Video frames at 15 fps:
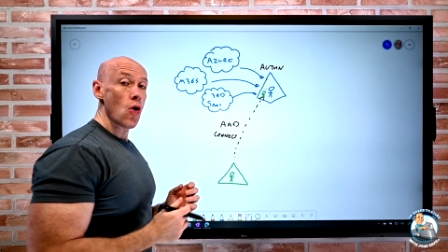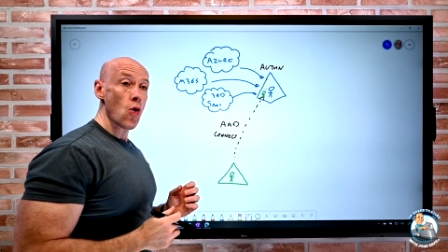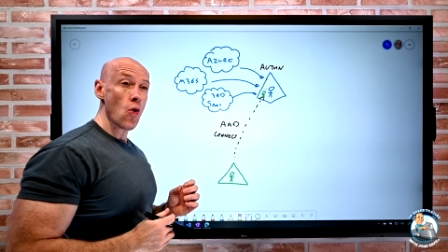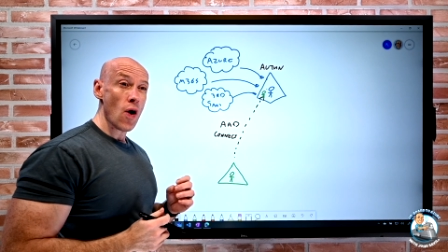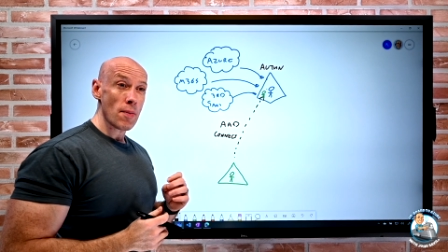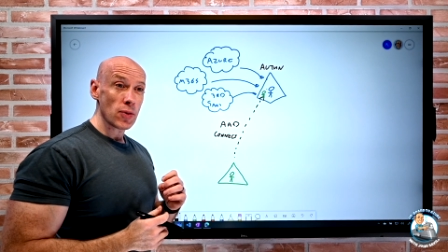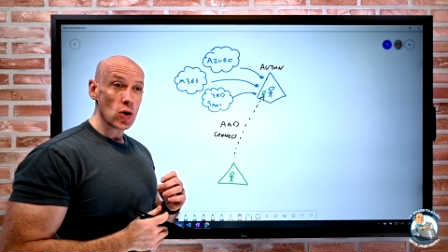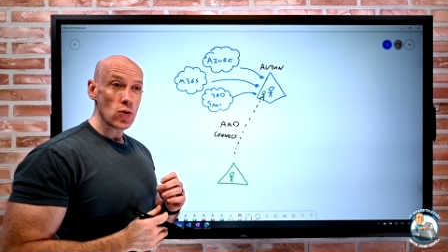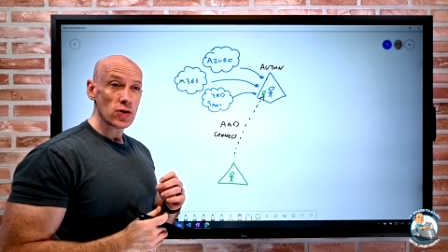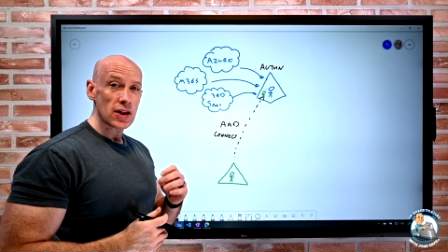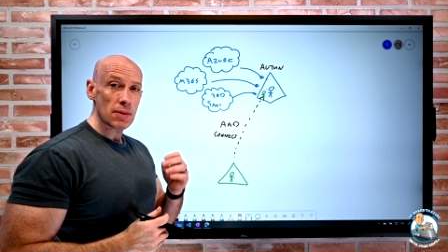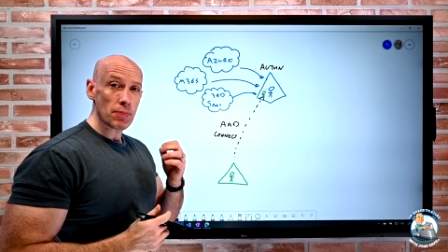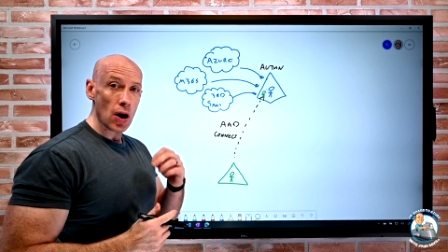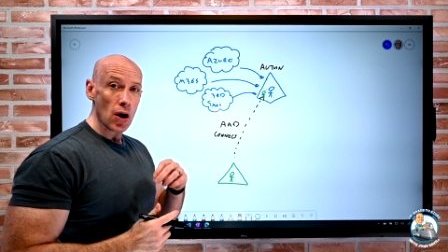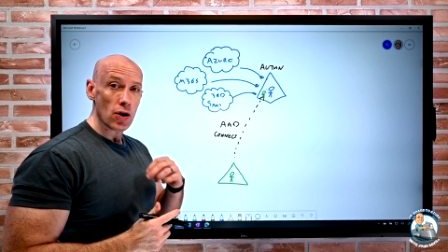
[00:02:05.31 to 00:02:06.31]
or I'm
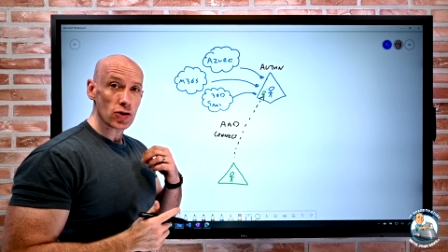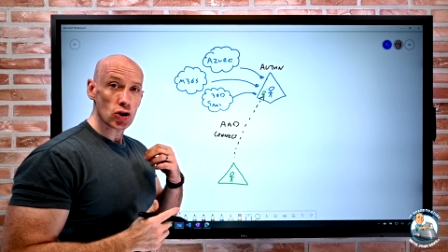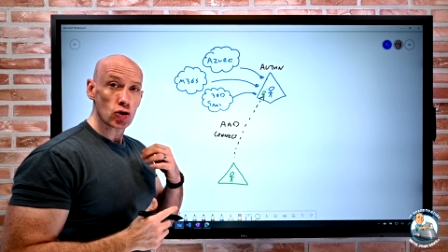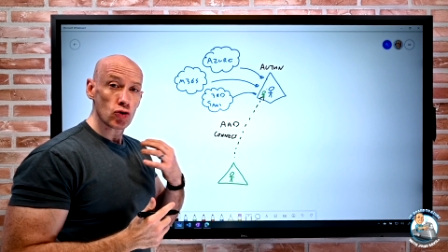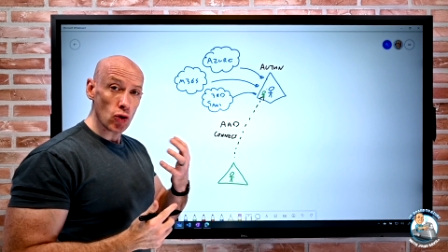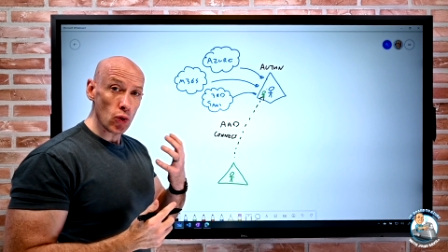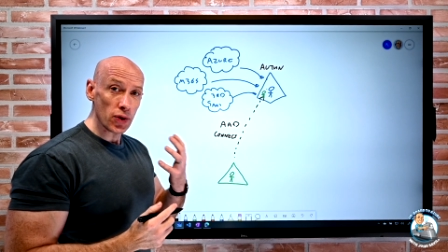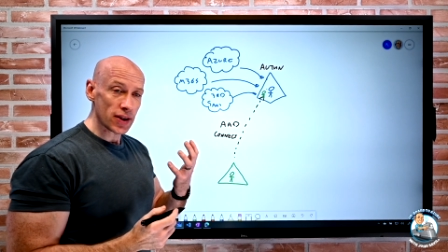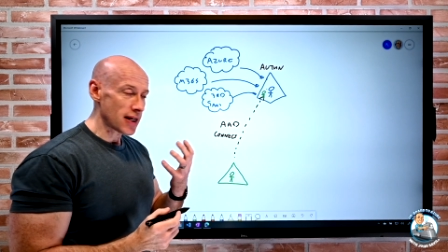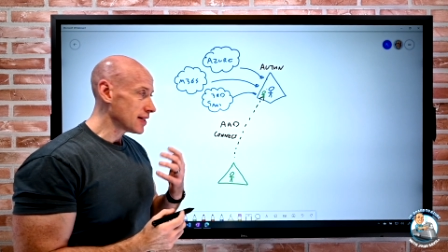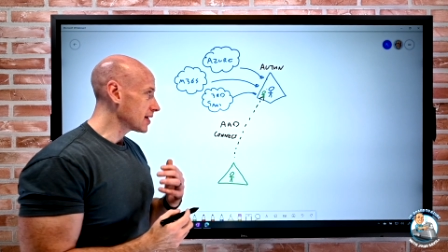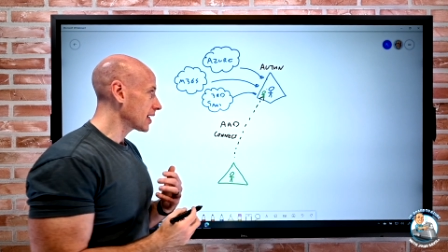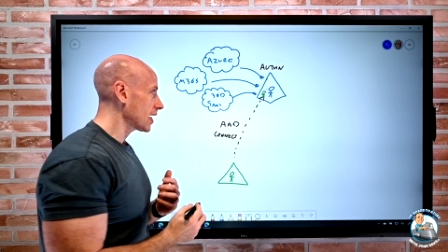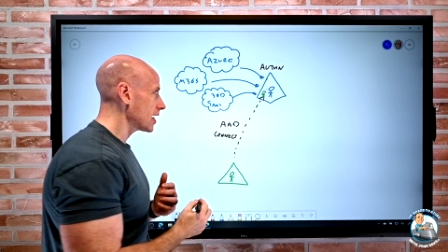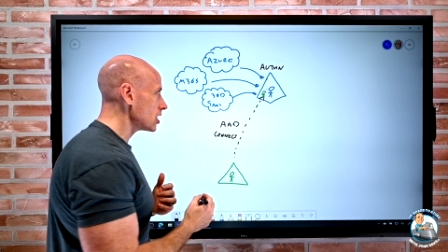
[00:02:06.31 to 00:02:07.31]
using pass-through
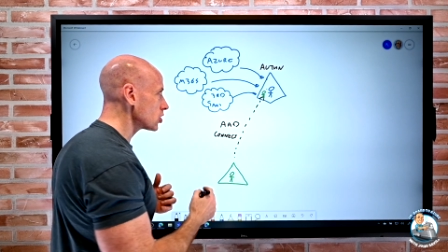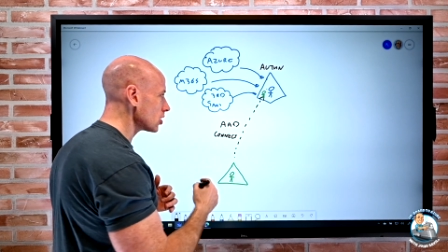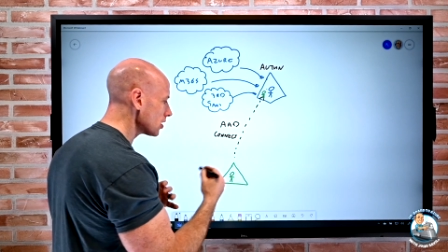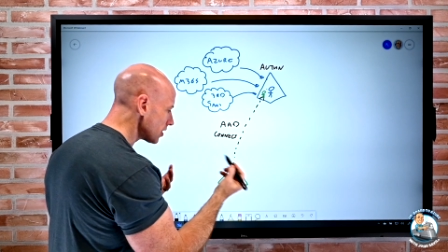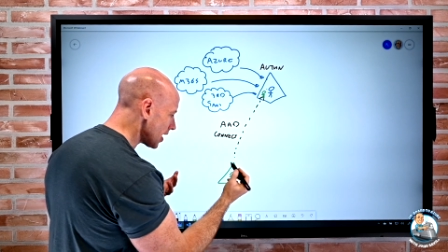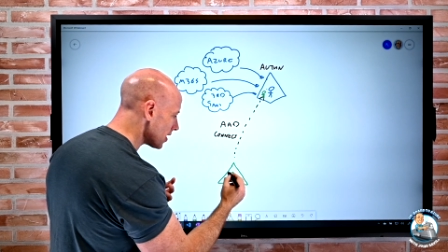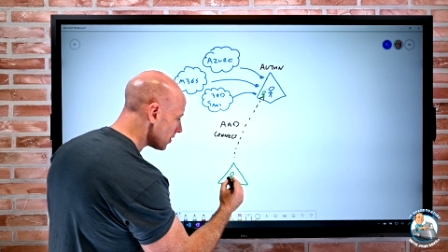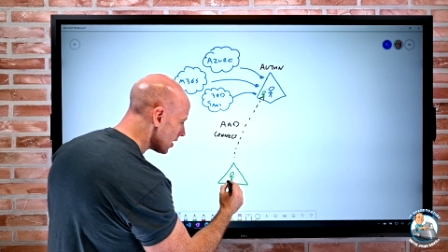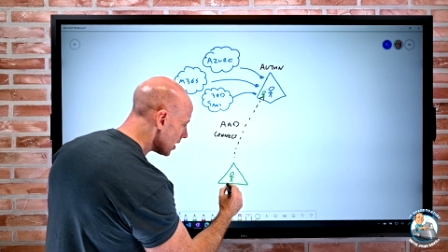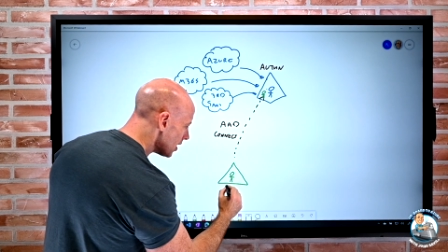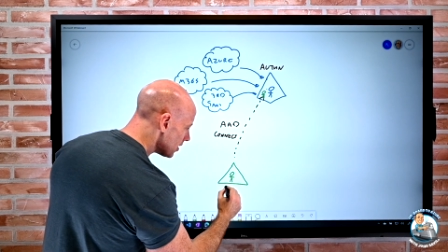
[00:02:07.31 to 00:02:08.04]
authentication, then